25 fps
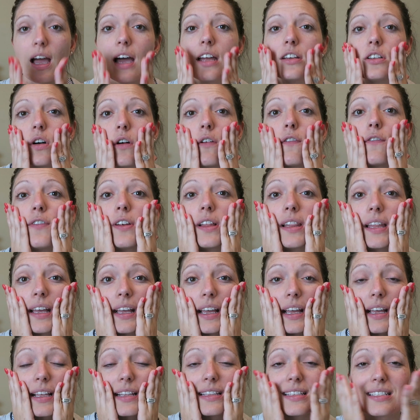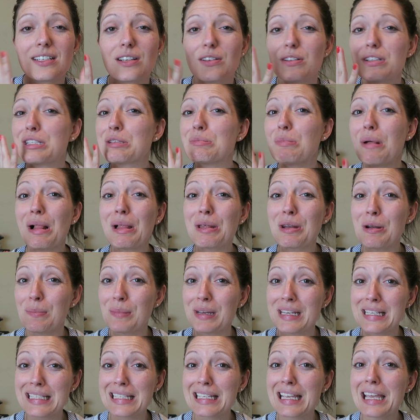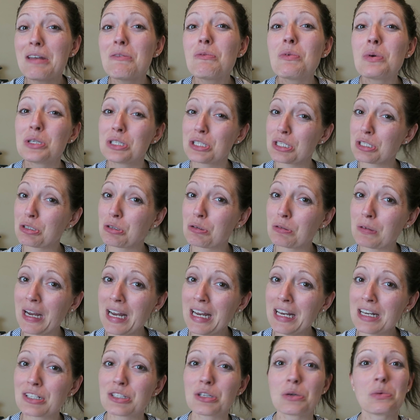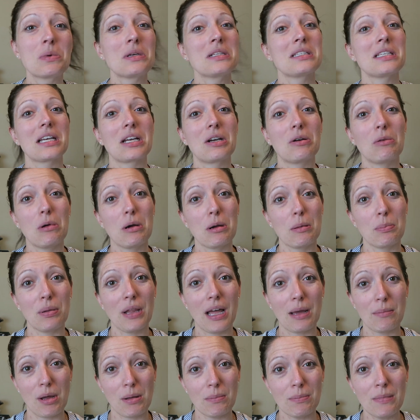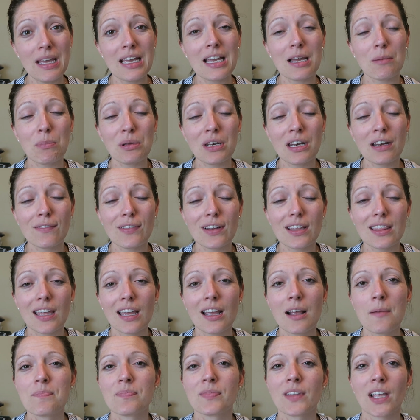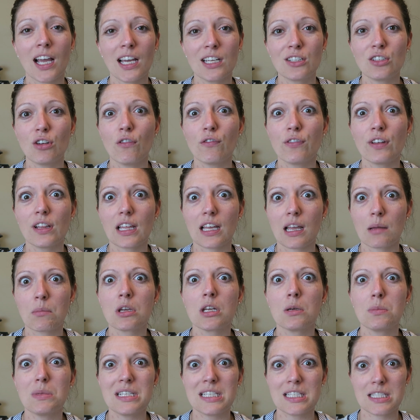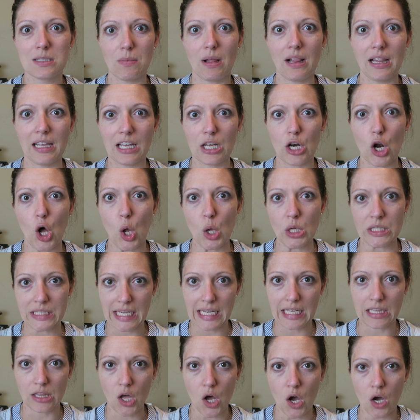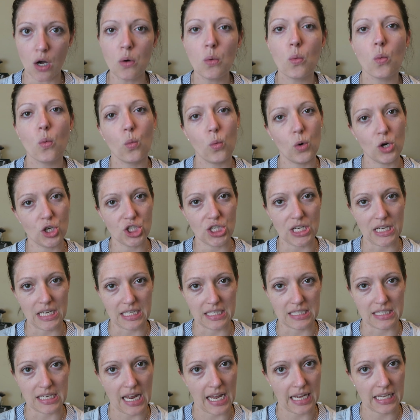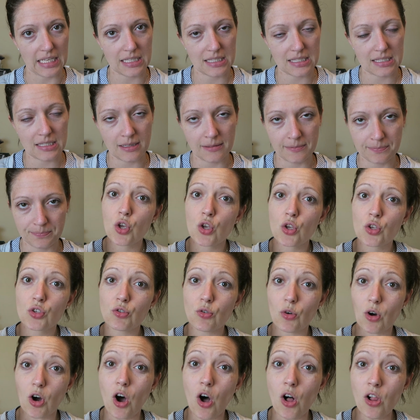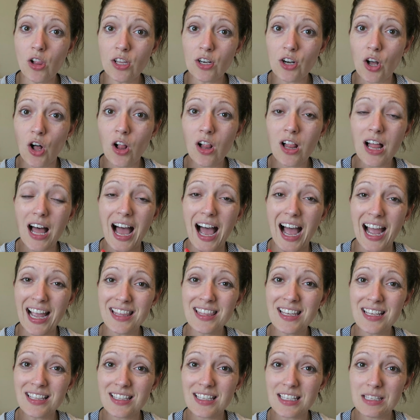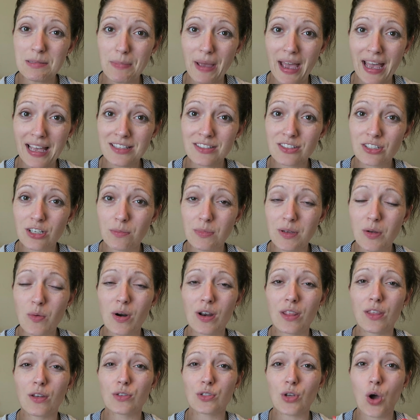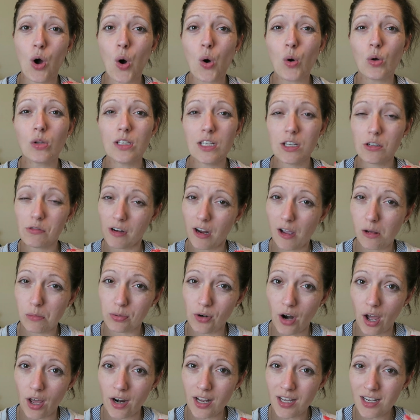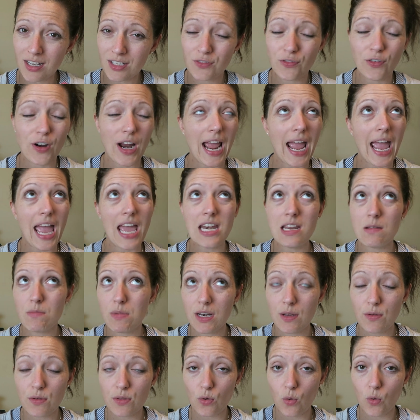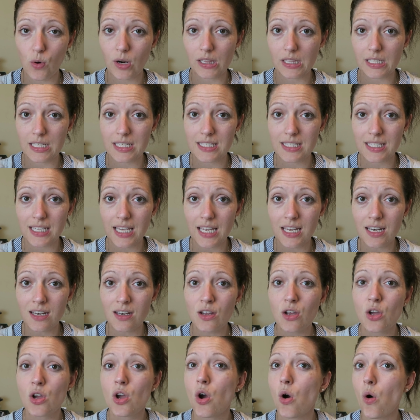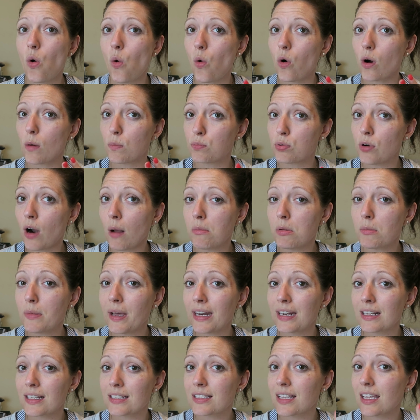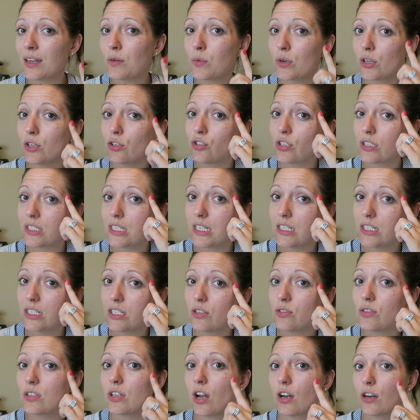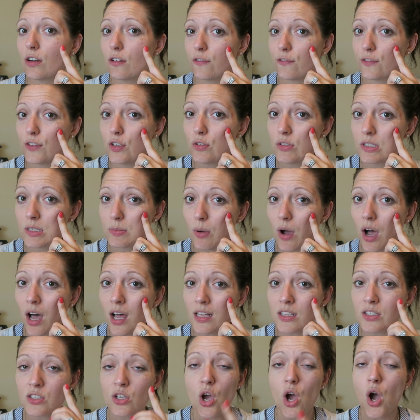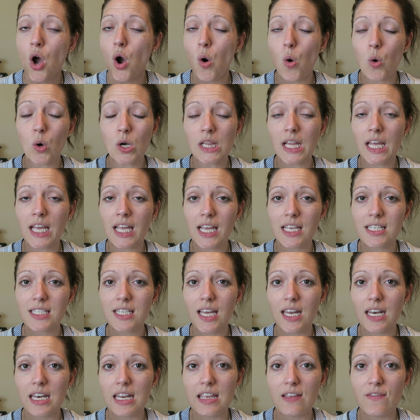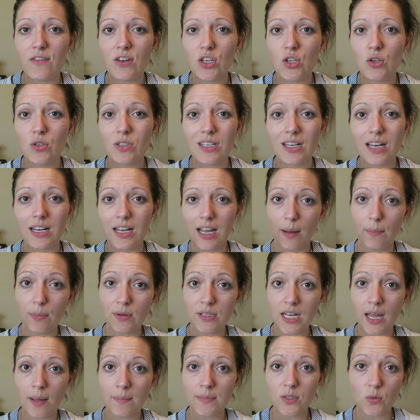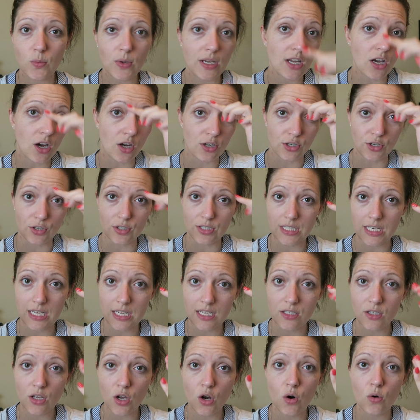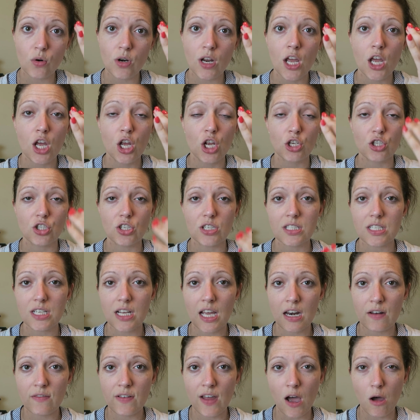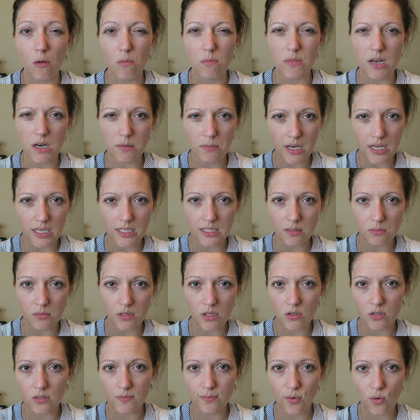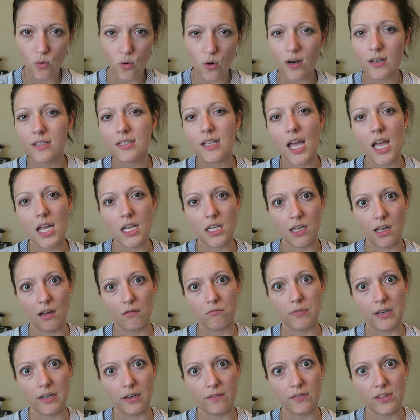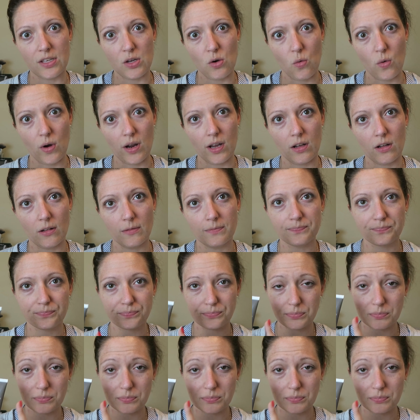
I don't feel like I can still smell it on my skin, which is great. So once I go and apply my makeup and everything, I don't feel like I'm gonna be smelling it all day long, which is nice. So all in all, I think this mask could be one of those holy grail products for anybody with oily skin or problematic skin where you just need to use it on a few spots, or like I said, even use it a couple times a week on your T-zone just to kind of help minimize some of those pores and get rid of the oil.